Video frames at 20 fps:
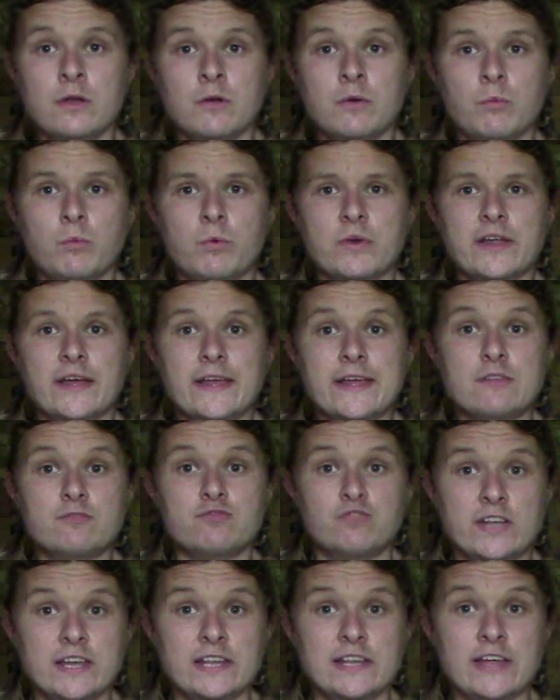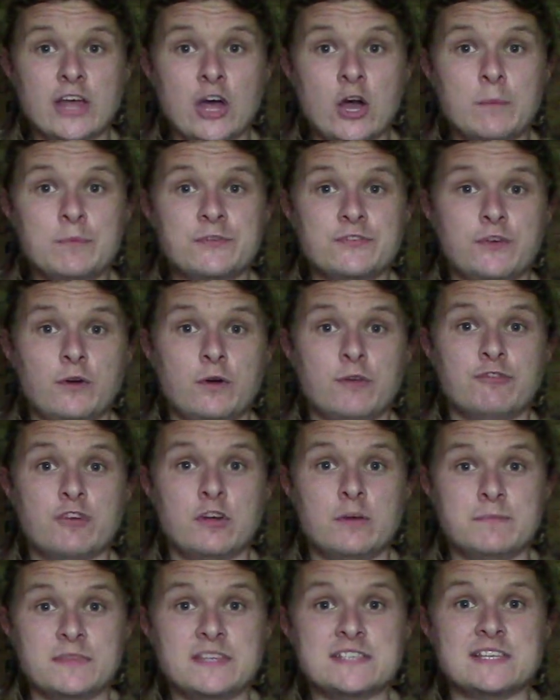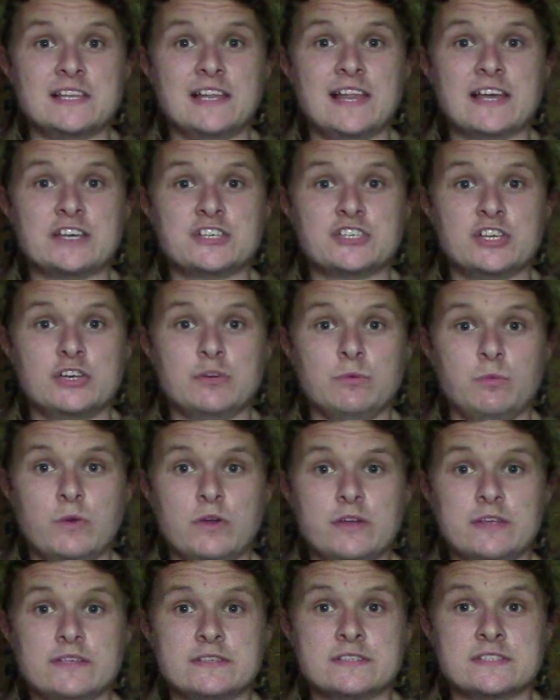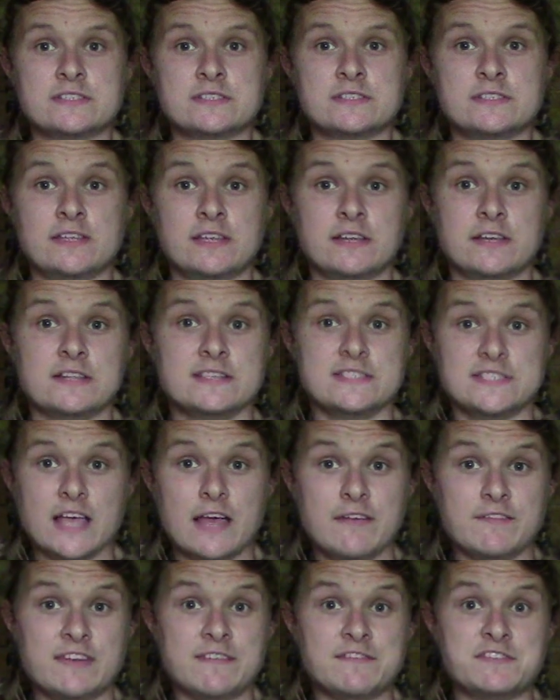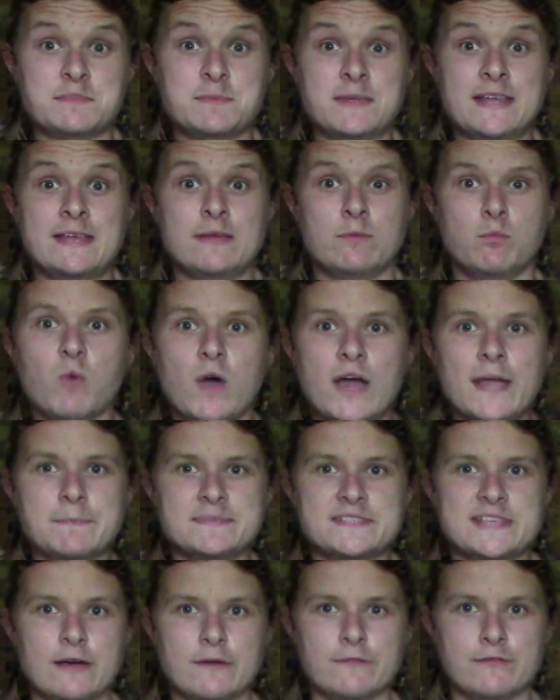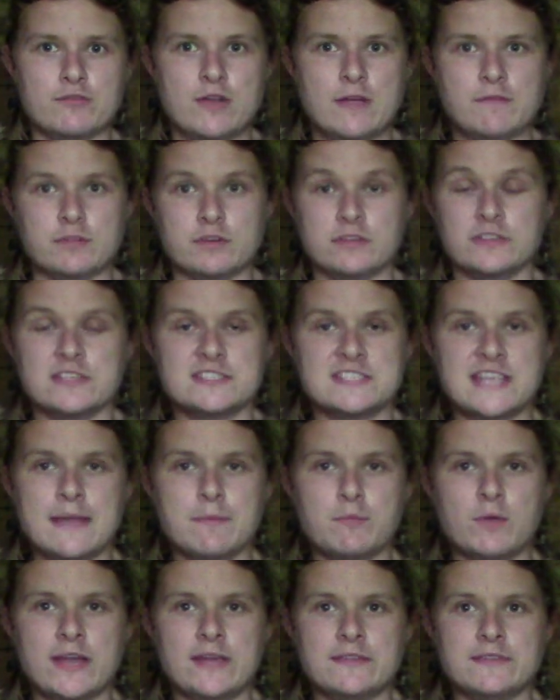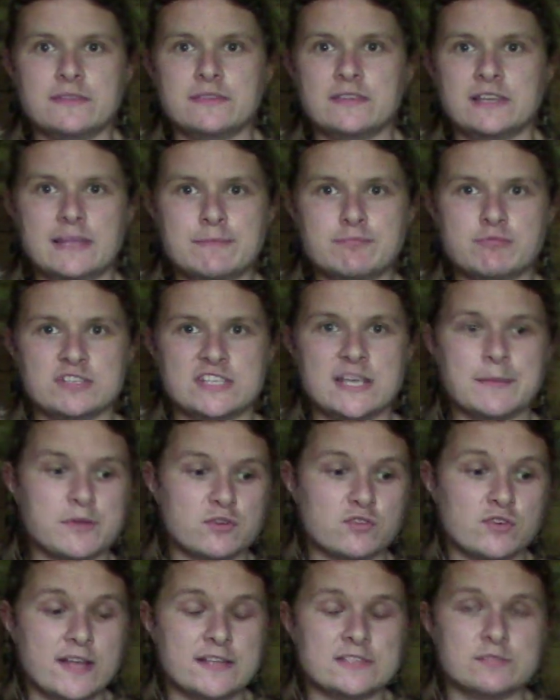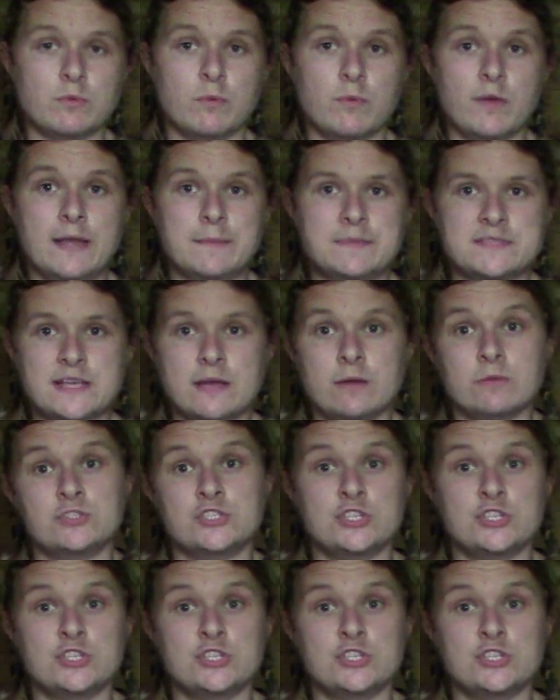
What I really hoped for from this election was the Conservatives to be wiped out forever, in the same way that the Liberal Democrats were wiped out